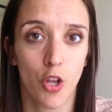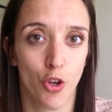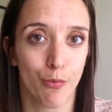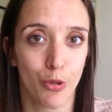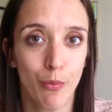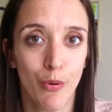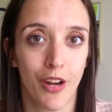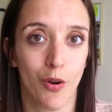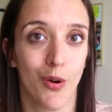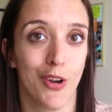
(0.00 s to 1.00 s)
Your
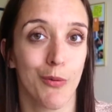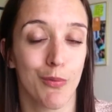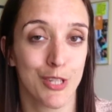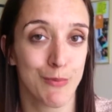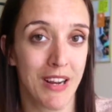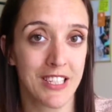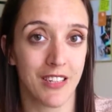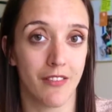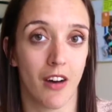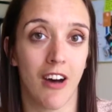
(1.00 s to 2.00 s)
blueprint or your
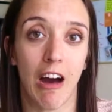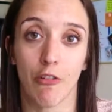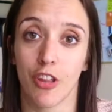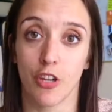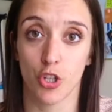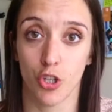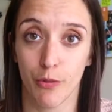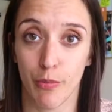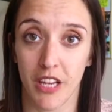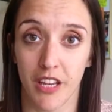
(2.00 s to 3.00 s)
perspective of how things
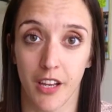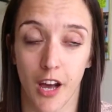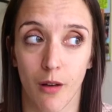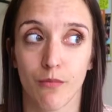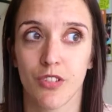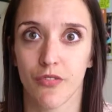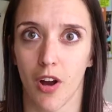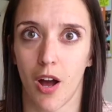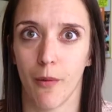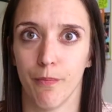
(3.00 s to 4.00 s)
should be comes
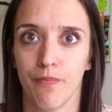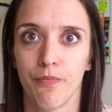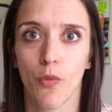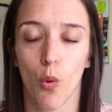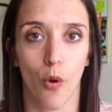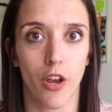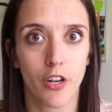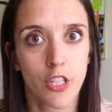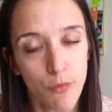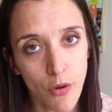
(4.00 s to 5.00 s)
from what you're
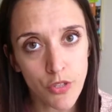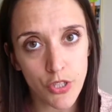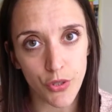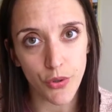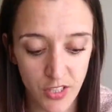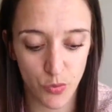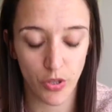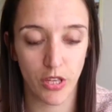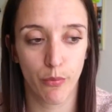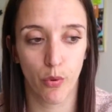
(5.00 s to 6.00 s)
exposed to. It's
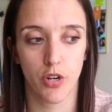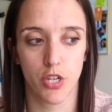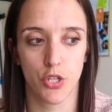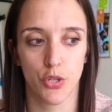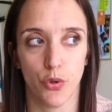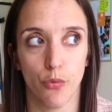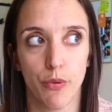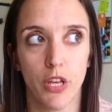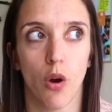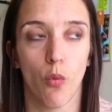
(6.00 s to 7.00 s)
really important to
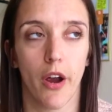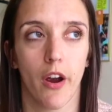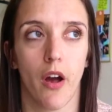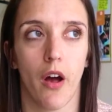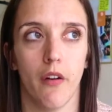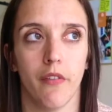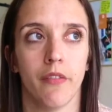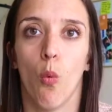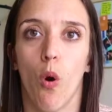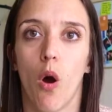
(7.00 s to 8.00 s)
be aware of
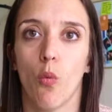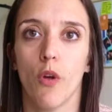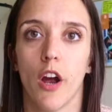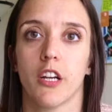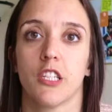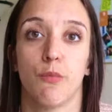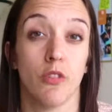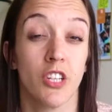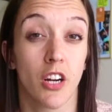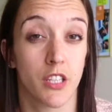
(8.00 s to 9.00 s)
what we
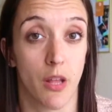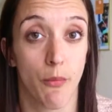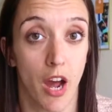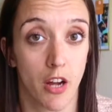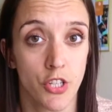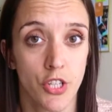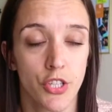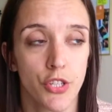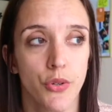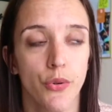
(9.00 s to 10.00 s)
exposing our subconscious
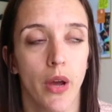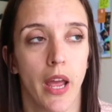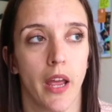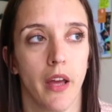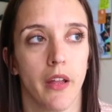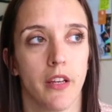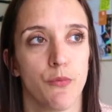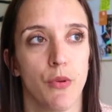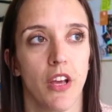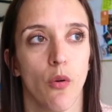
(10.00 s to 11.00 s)
to
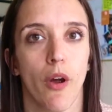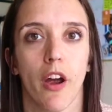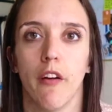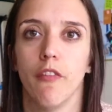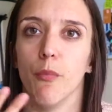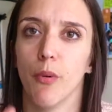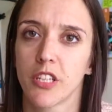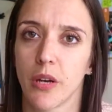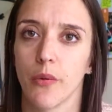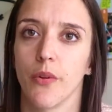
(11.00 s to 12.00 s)
and being aware of the
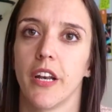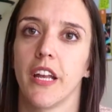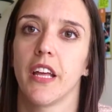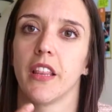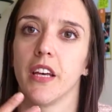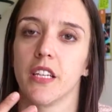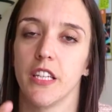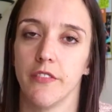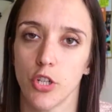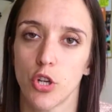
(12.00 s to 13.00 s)
books that we're reading, the
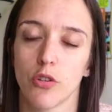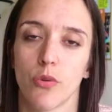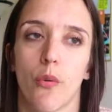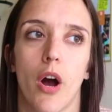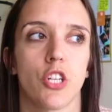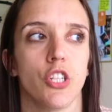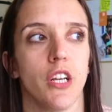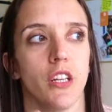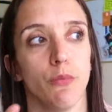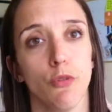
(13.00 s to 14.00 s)
TV shows we're
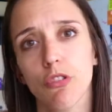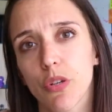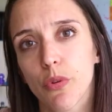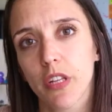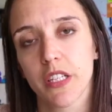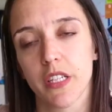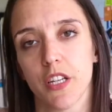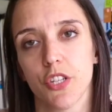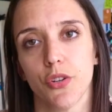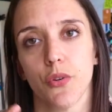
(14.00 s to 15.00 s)
watching, the music we're
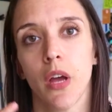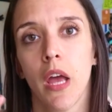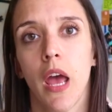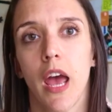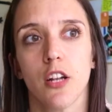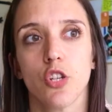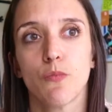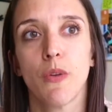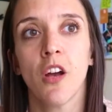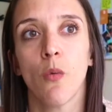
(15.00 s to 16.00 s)
listening to, and
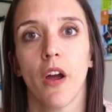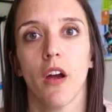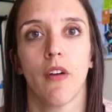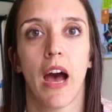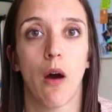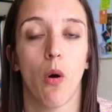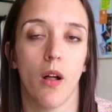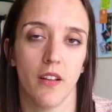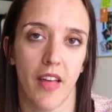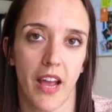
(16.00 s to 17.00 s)
just being aware of how
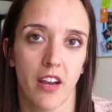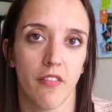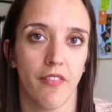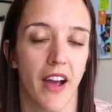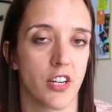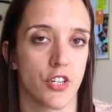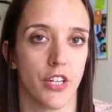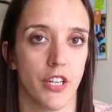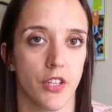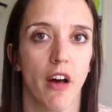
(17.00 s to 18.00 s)
all of that can factor
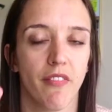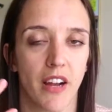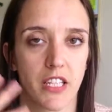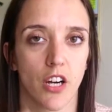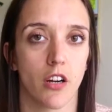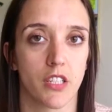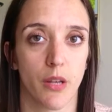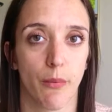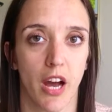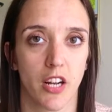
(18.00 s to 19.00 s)
in affecting our
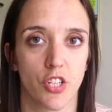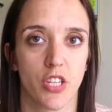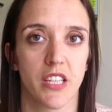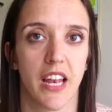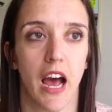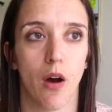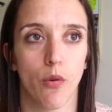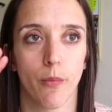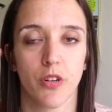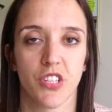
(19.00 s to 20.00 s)
subconscious and how
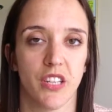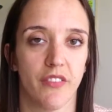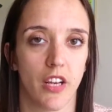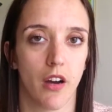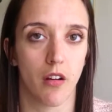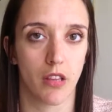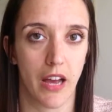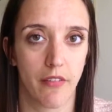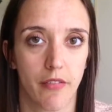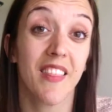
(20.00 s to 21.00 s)
we're perceiving our
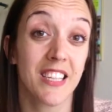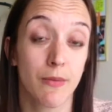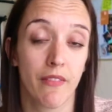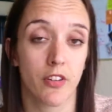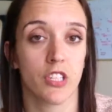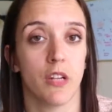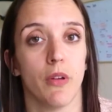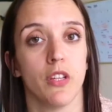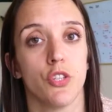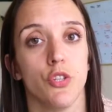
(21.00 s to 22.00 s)
life. That's my first tip
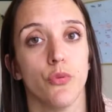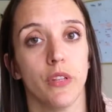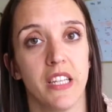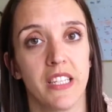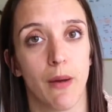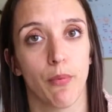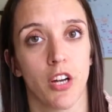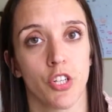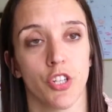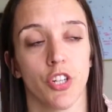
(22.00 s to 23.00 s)
is to release that
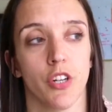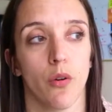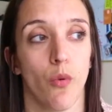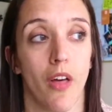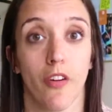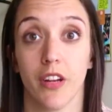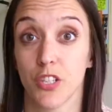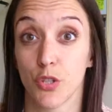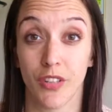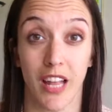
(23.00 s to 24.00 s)
pressure, whether
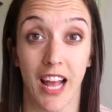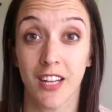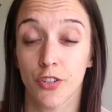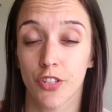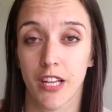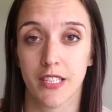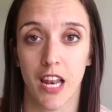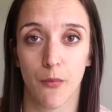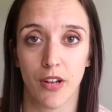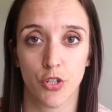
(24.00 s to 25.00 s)
it's doing that exercise that
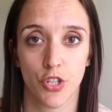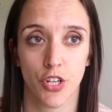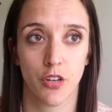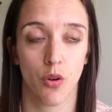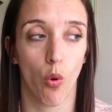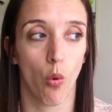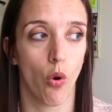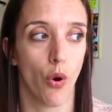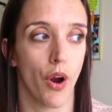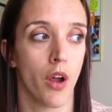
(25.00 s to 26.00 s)
I mentioned
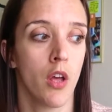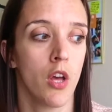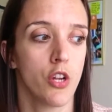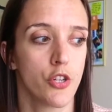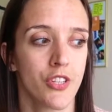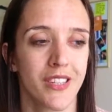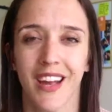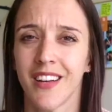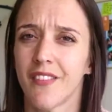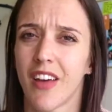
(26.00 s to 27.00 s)
or just
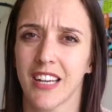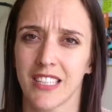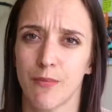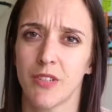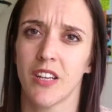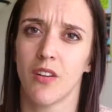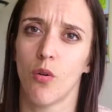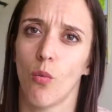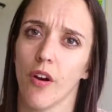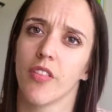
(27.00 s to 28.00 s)
kind of accepting
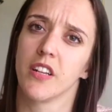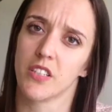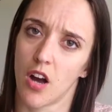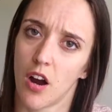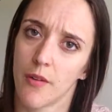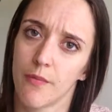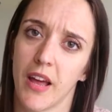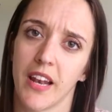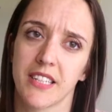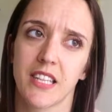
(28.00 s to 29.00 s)
where things are
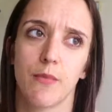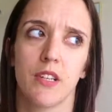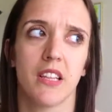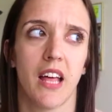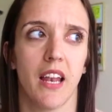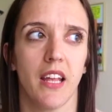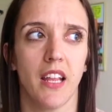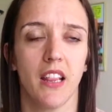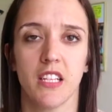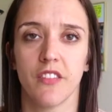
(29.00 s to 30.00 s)
and accepting that
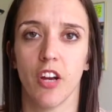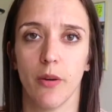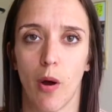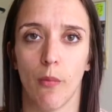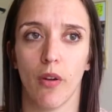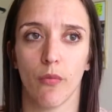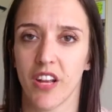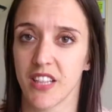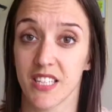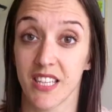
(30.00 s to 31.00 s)
in this very moment,
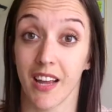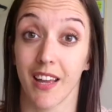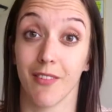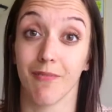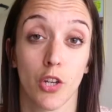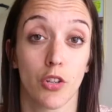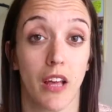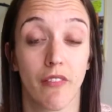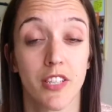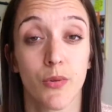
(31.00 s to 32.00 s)
right this second, your
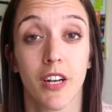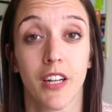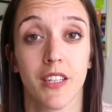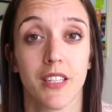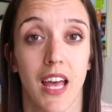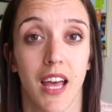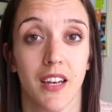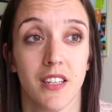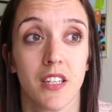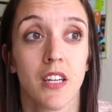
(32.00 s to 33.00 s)
life is what it is
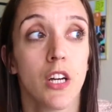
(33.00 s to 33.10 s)
and